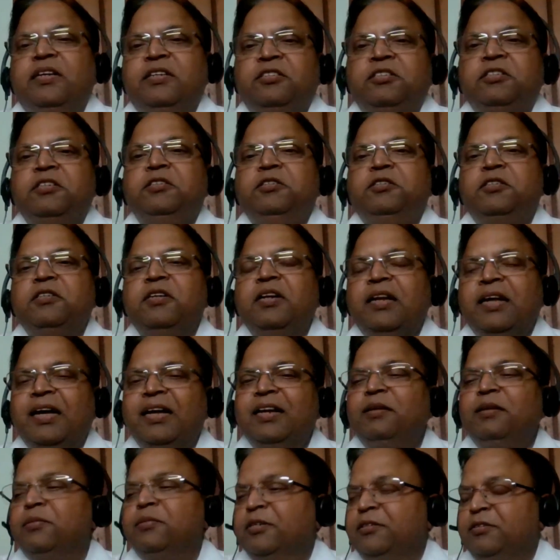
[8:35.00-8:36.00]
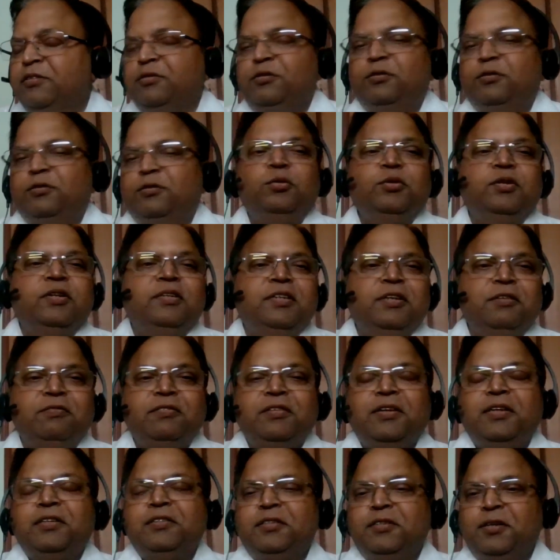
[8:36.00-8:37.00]
essential elements, though the
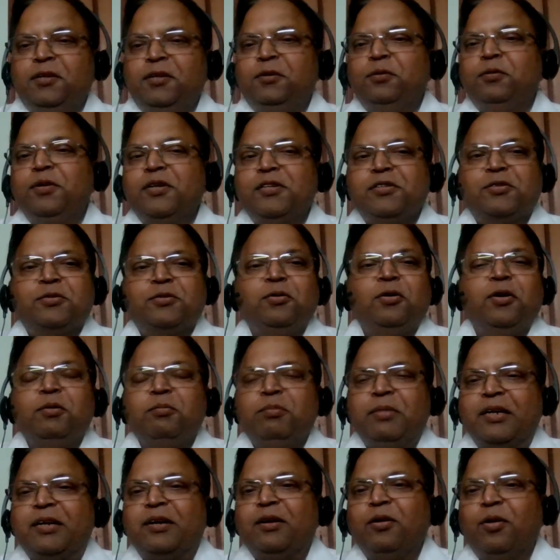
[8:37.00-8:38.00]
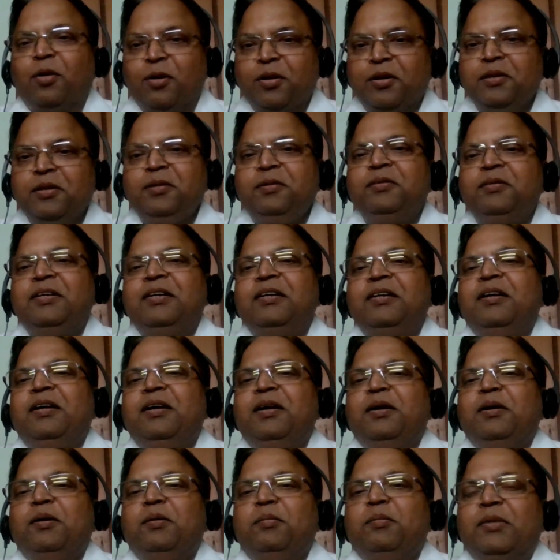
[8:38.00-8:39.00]
definition, has gone a bit longer.
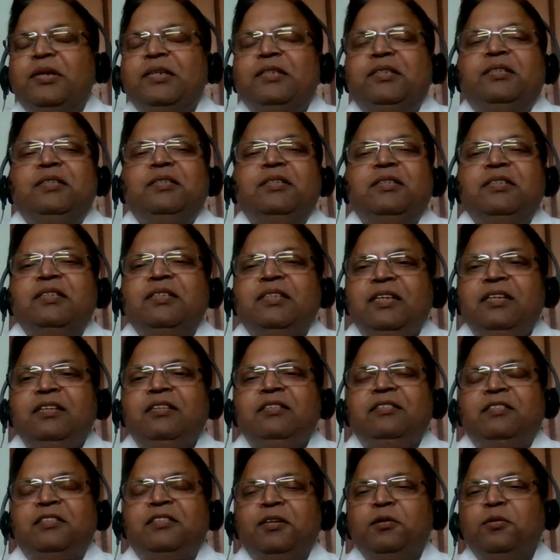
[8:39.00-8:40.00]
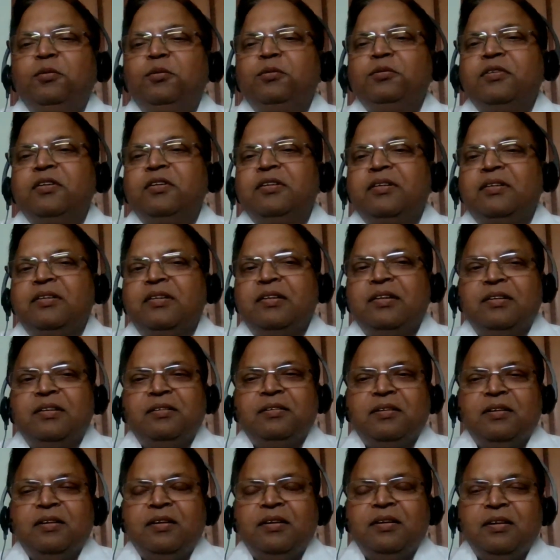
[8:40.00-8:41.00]
But these, the
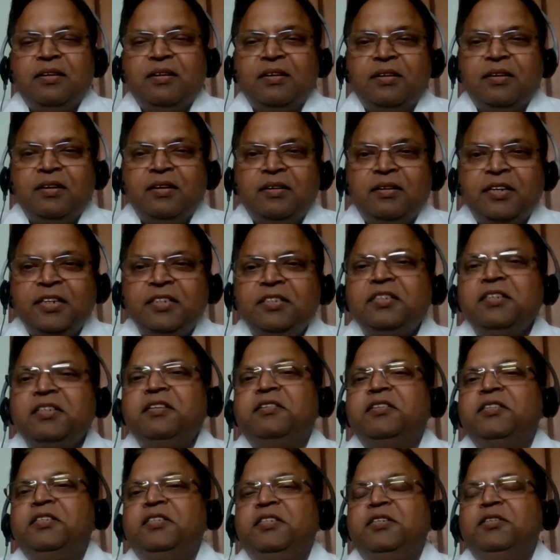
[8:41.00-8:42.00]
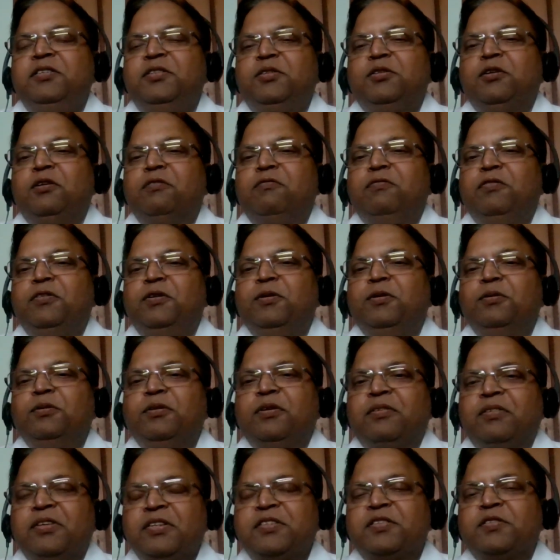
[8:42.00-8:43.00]
nitty-gritties of,
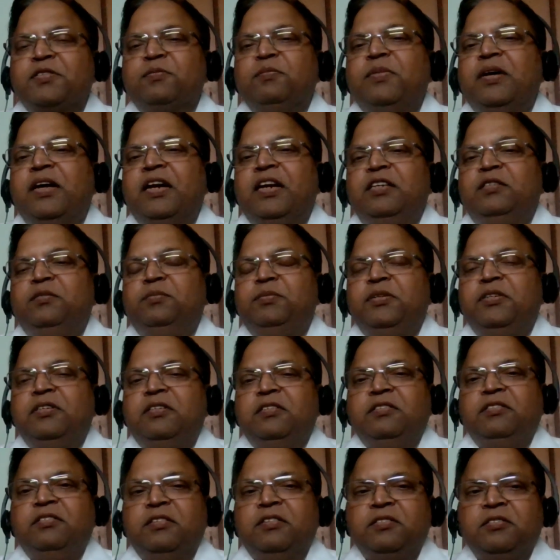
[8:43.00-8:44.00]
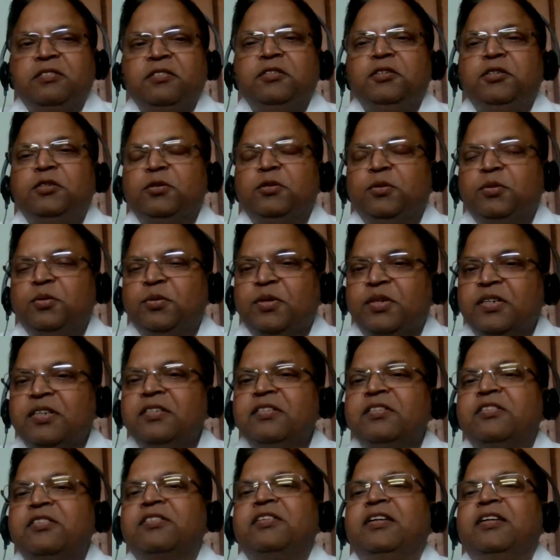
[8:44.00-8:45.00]
the risk management is essential to
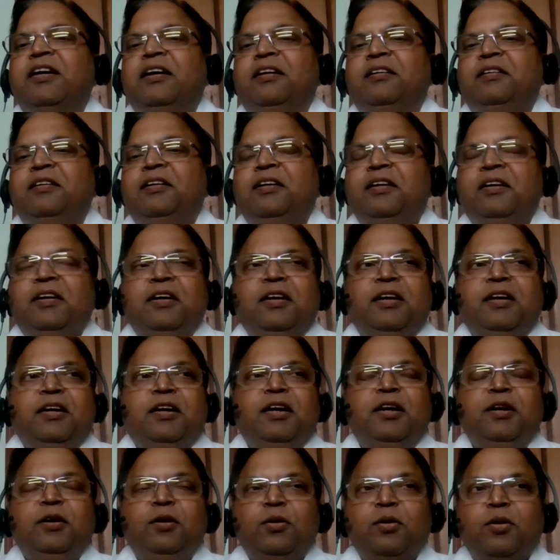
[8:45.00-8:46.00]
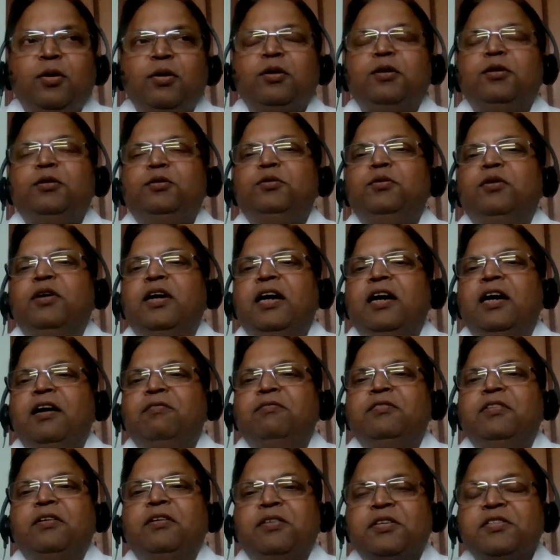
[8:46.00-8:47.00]
understand in order to
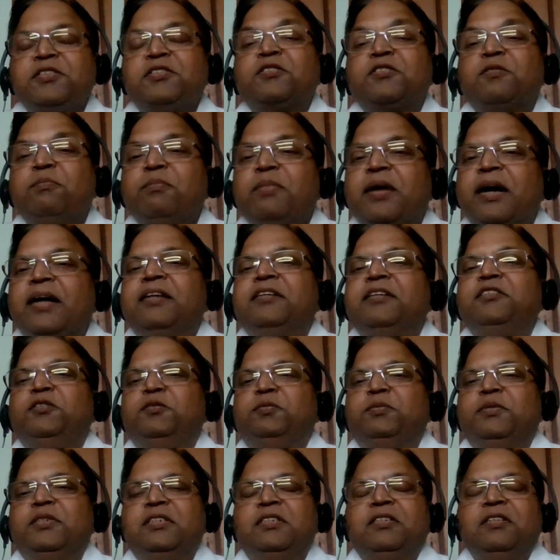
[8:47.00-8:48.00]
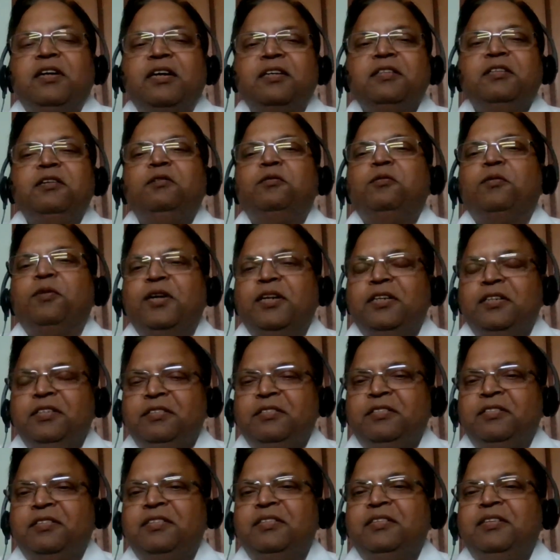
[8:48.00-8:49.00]
have the risk management.
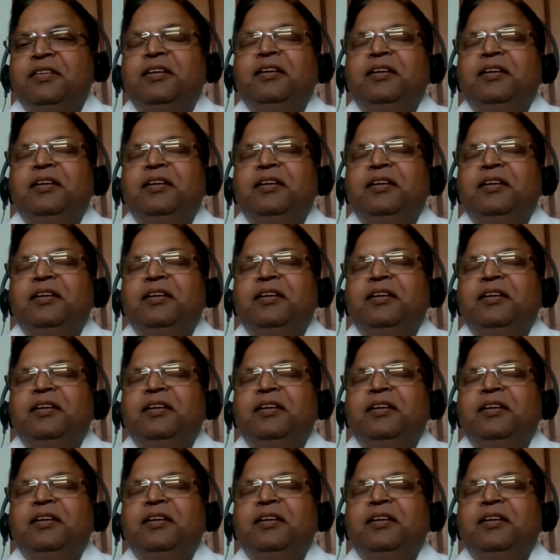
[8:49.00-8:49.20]
Otherwise,